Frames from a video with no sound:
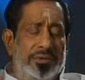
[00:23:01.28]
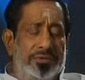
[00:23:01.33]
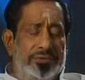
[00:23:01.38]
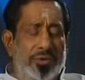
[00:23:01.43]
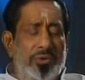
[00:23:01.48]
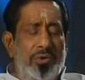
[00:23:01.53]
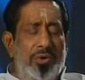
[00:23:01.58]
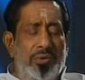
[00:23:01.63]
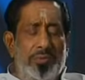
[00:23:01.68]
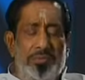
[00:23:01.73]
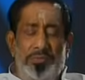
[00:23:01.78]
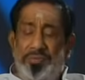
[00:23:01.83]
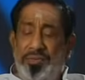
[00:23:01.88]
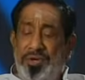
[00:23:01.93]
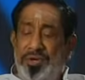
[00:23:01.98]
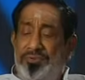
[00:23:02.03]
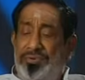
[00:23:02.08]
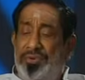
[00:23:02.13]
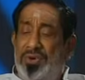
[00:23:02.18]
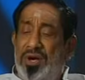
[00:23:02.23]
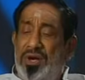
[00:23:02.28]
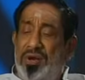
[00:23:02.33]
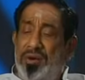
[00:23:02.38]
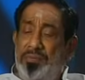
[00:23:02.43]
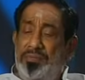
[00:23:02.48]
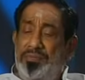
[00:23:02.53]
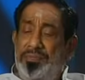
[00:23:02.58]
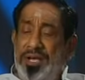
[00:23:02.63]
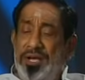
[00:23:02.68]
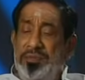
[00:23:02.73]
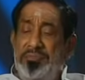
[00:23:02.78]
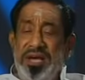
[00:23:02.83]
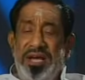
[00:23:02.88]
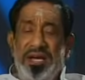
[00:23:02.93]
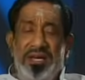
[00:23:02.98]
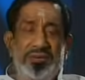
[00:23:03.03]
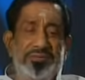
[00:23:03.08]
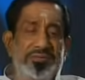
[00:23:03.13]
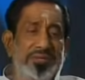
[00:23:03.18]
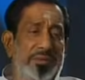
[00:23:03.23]
So if you are a big
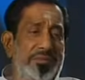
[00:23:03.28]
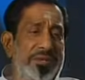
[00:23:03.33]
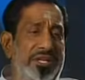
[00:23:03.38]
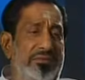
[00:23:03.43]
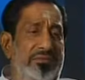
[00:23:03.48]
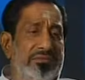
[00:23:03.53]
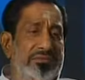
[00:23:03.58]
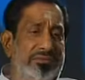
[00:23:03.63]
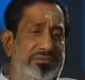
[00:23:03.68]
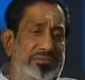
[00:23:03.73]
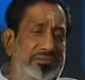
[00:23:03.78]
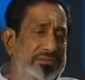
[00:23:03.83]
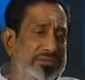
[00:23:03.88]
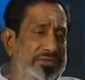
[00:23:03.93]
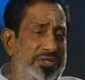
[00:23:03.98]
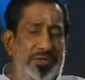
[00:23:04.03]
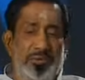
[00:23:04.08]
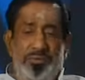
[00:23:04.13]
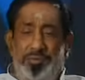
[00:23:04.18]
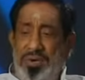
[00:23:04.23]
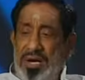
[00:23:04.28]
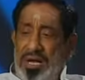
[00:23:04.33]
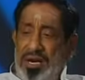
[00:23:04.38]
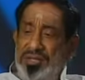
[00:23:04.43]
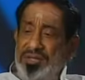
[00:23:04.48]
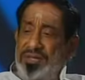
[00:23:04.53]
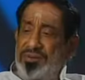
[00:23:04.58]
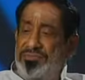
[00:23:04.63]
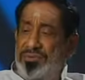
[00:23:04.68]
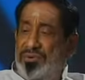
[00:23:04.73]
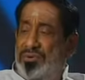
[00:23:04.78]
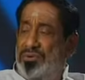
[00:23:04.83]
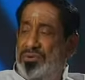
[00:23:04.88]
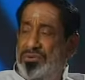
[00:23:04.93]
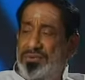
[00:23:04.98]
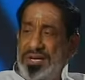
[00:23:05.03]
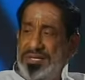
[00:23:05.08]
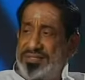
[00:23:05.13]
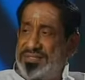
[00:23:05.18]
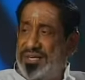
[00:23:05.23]
man, another fellow
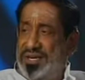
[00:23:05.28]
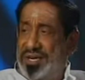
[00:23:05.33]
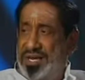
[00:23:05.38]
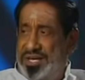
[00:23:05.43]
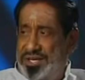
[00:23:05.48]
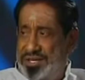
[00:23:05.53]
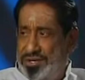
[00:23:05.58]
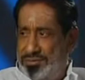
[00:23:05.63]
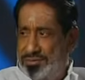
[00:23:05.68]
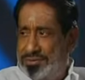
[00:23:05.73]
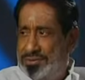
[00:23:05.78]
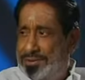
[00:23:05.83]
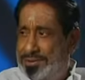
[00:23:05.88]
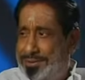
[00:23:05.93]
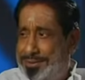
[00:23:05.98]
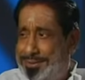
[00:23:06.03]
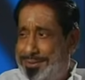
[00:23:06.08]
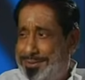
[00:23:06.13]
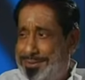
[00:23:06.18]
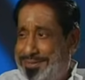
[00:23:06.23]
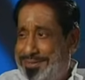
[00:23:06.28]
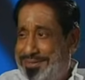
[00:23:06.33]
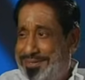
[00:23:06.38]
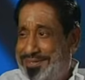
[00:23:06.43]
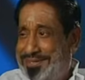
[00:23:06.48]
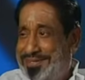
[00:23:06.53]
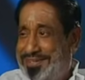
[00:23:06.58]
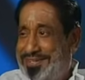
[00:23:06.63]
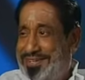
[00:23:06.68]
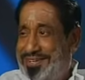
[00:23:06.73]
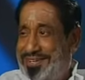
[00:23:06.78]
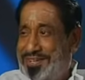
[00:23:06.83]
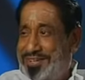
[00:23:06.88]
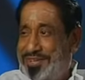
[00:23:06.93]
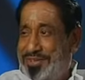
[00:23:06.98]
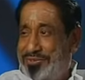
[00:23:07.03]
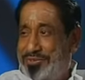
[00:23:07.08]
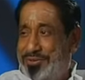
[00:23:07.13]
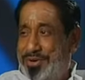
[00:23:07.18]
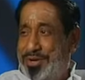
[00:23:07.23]
doesn't like you.
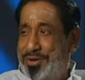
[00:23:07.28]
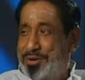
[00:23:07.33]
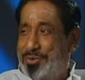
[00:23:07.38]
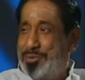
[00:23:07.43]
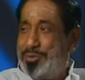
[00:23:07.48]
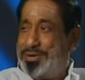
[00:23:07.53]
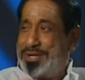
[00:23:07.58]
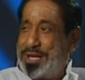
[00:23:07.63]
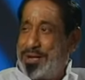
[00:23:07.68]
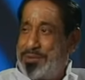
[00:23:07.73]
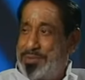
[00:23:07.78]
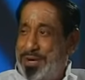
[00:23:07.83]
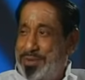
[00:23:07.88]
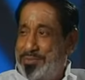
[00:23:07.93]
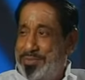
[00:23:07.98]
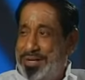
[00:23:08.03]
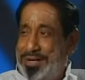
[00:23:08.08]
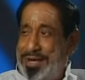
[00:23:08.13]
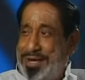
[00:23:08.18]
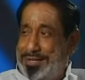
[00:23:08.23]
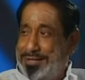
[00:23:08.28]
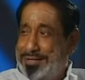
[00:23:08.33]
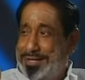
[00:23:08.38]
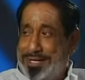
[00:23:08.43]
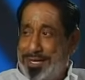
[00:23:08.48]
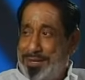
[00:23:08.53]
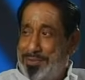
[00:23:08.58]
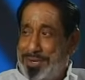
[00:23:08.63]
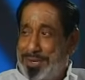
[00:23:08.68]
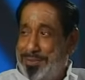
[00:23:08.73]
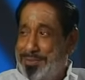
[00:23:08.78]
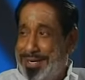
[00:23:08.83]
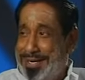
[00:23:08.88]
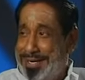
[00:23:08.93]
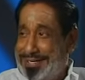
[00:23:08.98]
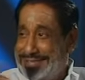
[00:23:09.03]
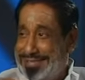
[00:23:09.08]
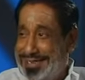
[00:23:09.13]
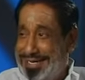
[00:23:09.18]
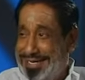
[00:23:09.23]
You are a good cameraman, another cameraman
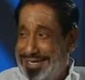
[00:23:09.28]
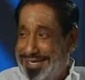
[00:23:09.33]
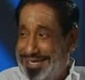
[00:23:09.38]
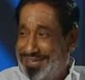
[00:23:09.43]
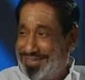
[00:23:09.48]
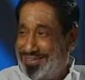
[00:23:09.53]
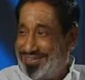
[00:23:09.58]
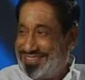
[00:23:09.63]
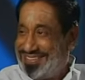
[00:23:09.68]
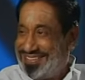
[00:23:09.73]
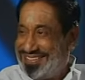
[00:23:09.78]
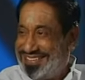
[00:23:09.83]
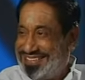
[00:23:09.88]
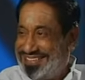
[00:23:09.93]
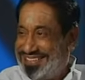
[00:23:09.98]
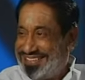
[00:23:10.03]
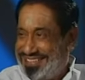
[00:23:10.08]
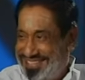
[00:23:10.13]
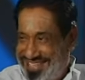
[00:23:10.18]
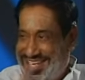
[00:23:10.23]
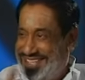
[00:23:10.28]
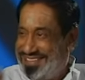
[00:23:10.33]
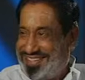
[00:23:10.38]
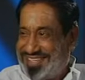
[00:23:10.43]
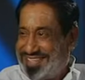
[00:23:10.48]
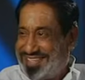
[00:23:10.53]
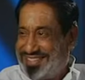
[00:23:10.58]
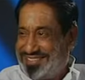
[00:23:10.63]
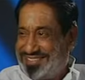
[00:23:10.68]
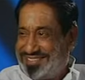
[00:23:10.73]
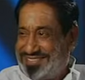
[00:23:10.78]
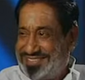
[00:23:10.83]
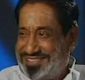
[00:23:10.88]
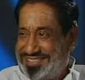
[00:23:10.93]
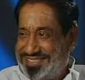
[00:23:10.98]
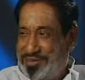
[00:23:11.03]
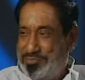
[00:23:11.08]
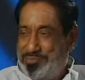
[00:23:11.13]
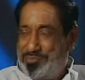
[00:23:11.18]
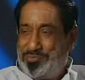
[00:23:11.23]
doesn't like you. Like that.
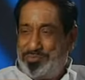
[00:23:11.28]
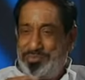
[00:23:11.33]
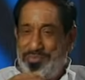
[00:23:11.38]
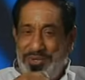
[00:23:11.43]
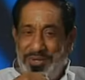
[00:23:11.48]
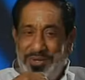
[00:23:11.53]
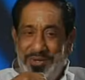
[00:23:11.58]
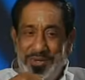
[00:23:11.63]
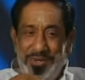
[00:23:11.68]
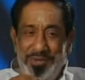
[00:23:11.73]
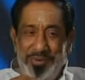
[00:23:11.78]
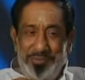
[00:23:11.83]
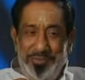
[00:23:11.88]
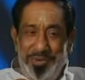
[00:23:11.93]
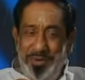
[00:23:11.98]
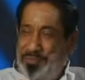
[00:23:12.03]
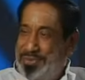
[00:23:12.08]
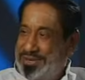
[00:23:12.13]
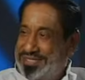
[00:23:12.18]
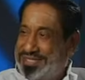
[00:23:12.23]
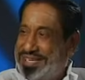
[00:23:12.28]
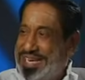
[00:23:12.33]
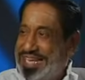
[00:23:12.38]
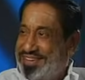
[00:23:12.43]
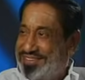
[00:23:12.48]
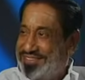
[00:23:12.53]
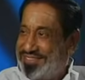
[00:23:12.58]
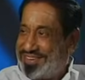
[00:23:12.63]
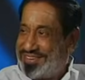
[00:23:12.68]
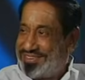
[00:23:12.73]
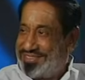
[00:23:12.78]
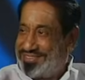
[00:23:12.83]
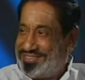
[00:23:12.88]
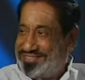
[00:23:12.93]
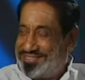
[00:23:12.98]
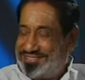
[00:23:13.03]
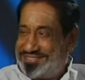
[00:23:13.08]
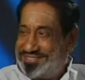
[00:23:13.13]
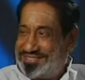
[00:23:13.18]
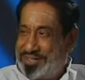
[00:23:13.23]
So, people's nature.
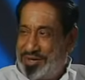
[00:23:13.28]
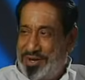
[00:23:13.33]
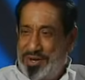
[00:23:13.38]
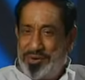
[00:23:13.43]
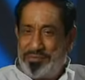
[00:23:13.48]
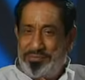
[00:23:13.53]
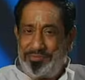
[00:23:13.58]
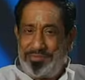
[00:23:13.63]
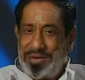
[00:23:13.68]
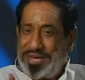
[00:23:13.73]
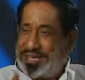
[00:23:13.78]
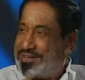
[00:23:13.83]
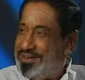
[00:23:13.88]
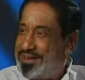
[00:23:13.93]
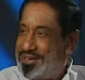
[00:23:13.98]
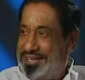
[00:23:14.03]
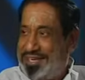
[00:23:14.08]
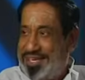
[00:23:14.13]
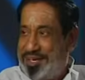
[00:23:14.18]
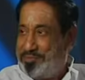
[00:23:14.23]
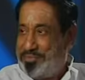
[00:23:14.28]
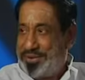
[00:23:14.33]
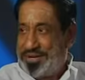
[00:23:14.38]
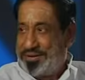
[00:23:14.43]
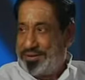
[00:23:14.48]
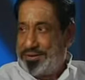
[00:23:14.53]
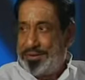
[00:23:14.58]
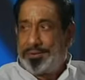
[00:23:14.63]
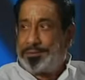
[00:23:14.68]
Well, I can't help it.